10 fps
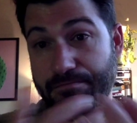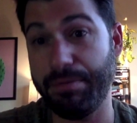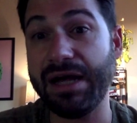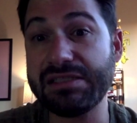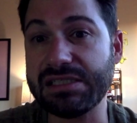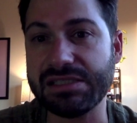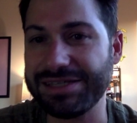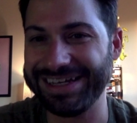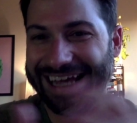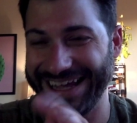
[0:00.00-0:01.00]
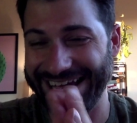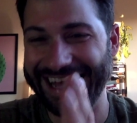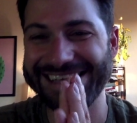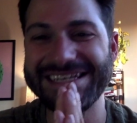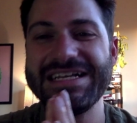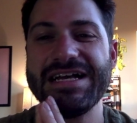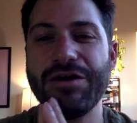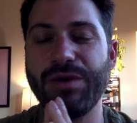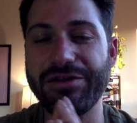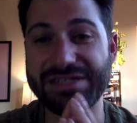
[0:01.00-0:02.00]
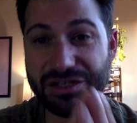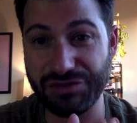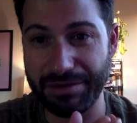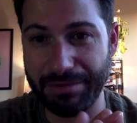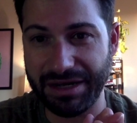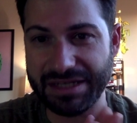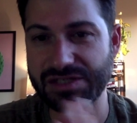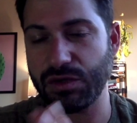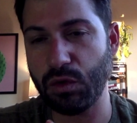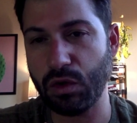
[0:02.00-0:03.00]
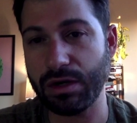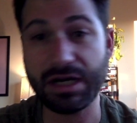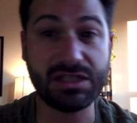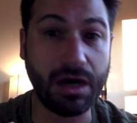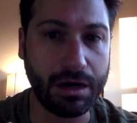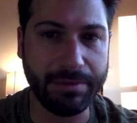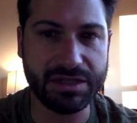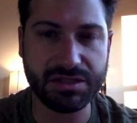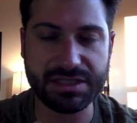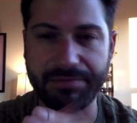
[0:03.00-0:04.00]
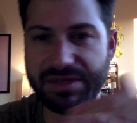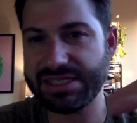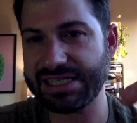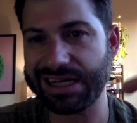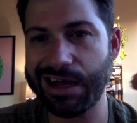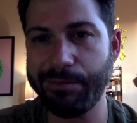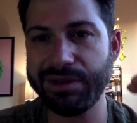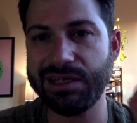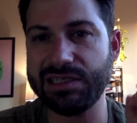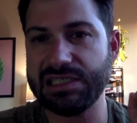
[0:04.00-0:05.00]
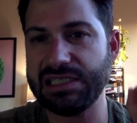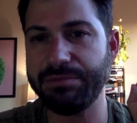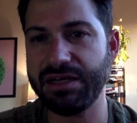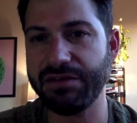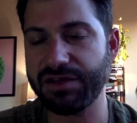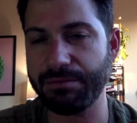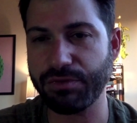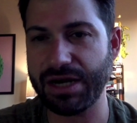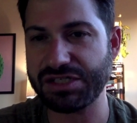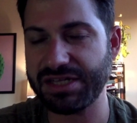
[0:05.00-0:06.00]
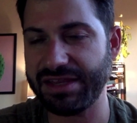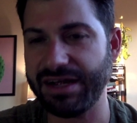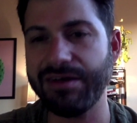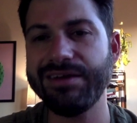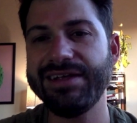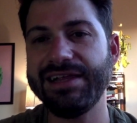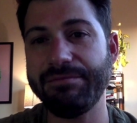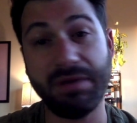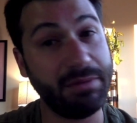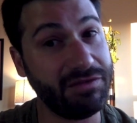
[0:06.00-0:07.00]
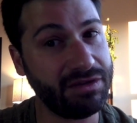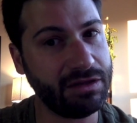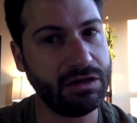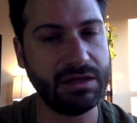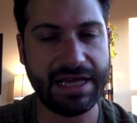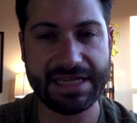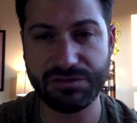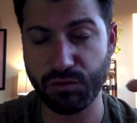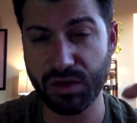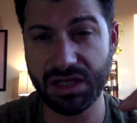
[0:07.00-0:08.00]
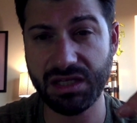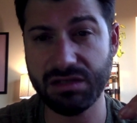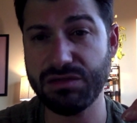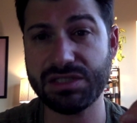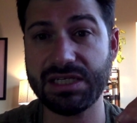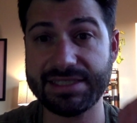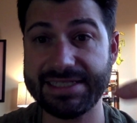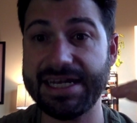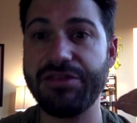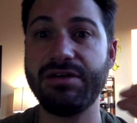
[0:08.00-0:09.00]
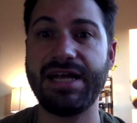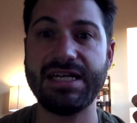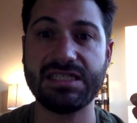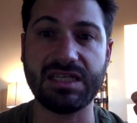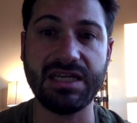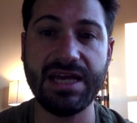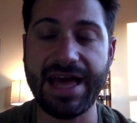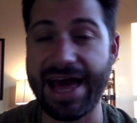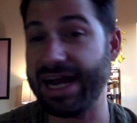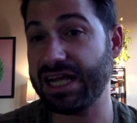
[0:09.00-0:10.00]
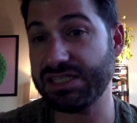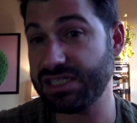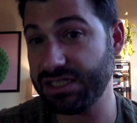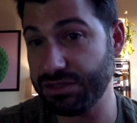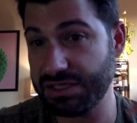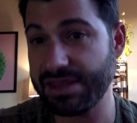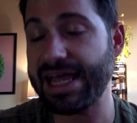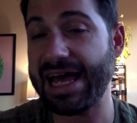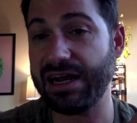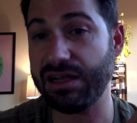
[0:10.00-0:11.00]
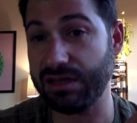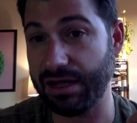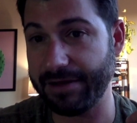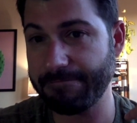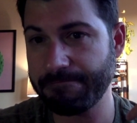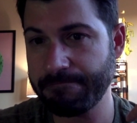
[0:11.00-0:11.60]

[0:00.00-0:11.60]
buses, I guess, whether it's a drum bus or a guitar bus or something, just a couple of dB of compression there, maybe even a little less, really glues things together nicely. And I can see using that a lot.